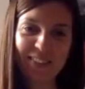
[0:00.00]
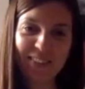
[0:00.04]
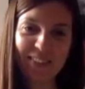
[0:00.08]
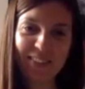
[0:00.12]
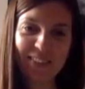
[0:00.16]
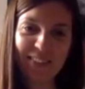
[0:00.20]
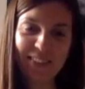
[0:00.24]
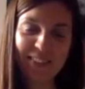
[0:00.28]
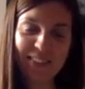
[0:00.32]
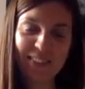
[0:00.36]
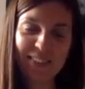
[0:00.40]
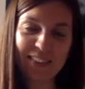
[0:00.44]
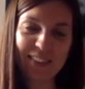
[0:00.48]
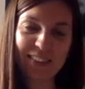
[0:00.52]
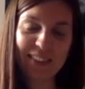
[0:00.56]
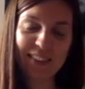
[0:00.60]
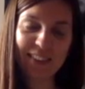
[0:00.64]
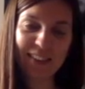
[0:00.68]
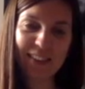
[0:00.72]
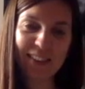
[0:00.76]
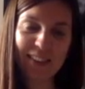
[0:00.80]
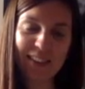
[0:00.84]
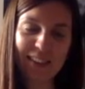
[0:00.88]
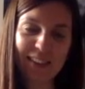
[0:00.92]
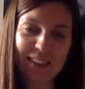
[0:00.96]

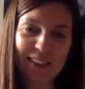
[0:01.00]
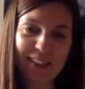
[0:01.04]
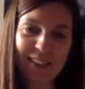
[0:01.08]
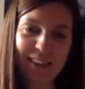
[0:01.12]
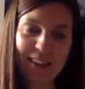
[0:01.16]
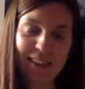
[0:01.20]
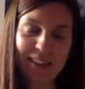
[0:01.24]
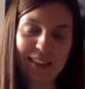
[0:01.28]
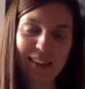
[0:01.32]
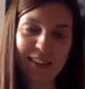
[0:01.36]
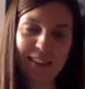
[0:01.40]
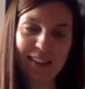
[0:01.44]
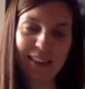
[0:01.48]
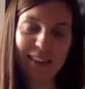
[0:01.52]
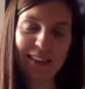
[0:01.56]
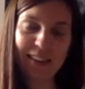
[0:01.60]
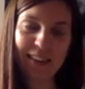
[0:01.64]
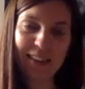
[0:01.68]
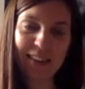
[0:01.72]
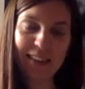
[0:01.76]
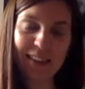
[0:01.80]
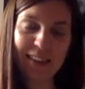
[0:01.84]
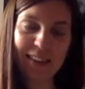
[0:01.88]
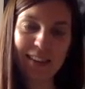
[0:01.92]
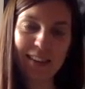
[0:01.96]

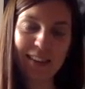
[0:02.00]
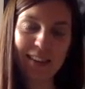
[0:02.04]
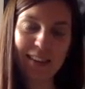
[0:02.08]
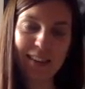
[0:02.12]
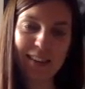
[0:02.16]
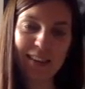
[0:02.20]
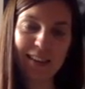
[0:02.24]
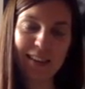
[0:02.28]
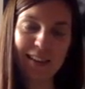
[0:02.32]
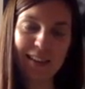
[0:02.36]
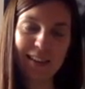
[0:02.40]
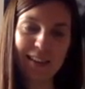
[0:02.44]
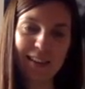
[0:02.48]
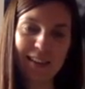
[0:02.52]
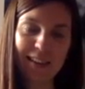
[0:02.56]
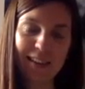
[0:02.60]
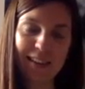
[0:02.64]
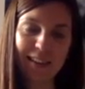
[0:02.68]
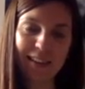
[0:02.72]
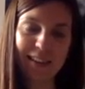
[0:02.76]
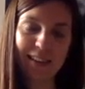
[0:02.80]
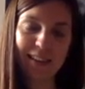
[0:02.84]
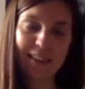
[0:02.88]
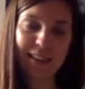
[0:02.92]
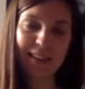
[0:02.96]

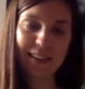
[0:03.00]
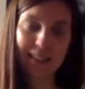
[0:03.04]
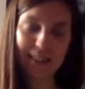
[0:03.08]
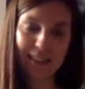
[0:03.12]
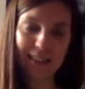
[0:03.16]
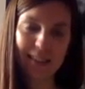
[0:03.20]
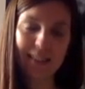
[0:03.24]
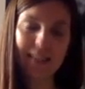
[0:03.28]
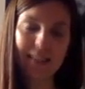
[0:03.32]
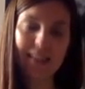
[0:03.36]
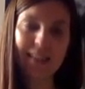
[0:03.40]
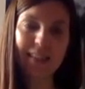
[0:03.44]
(silent)